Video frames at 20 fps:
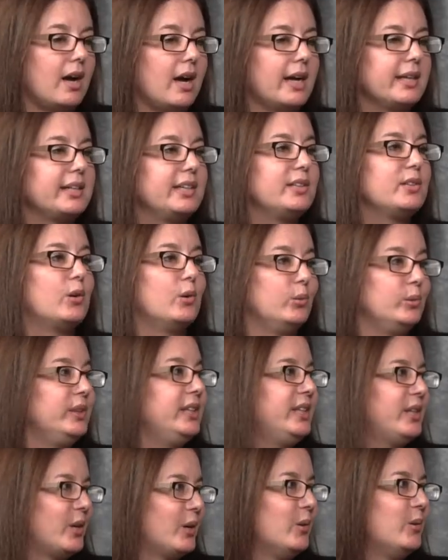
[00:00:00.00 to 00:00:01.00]
I can
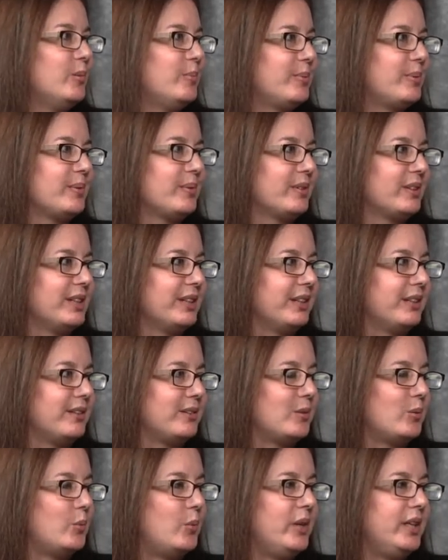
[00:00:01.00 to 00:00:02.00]
only hope that
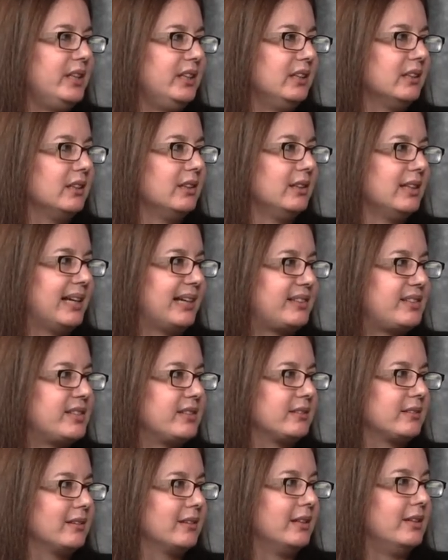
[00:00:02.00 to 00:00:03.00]
we elect
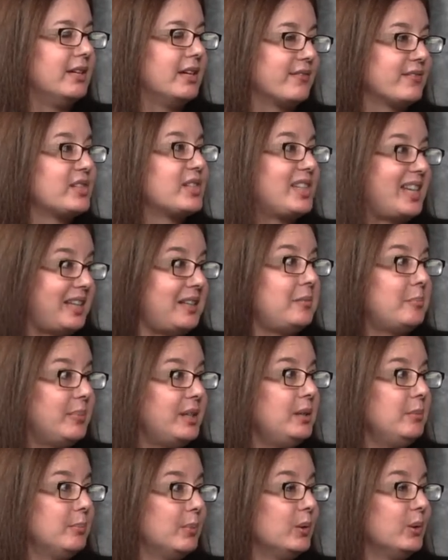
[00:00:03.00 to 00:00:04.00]
enough sane
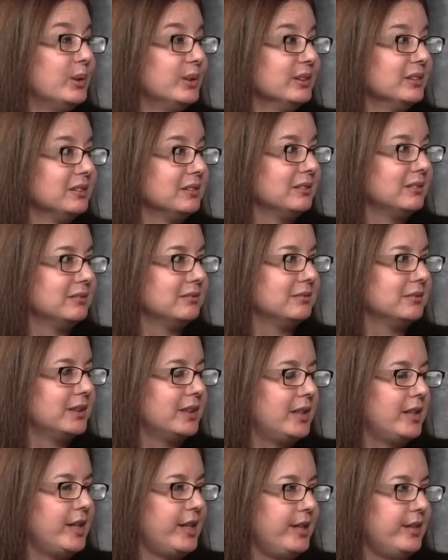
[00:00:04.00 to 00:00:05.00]
people
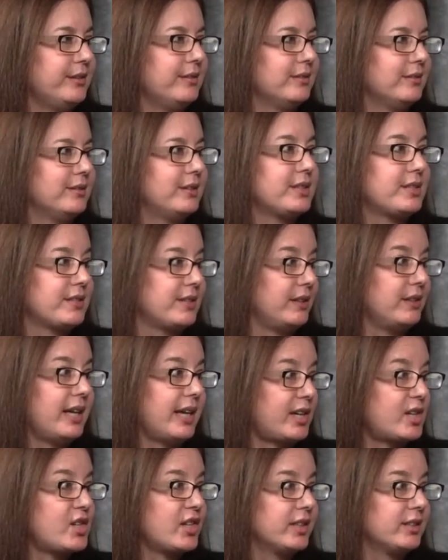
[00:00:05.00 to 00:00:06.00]
mm-hmm. in this
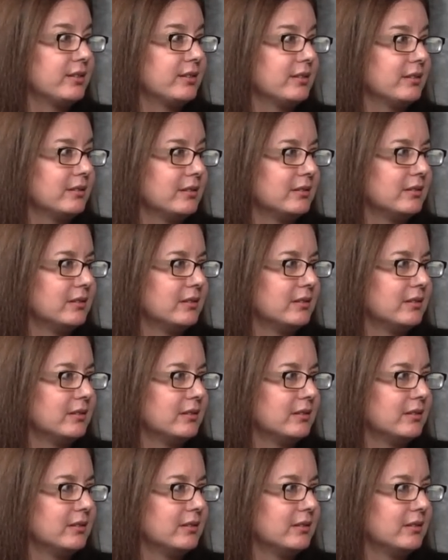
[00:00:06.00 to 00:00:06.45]
election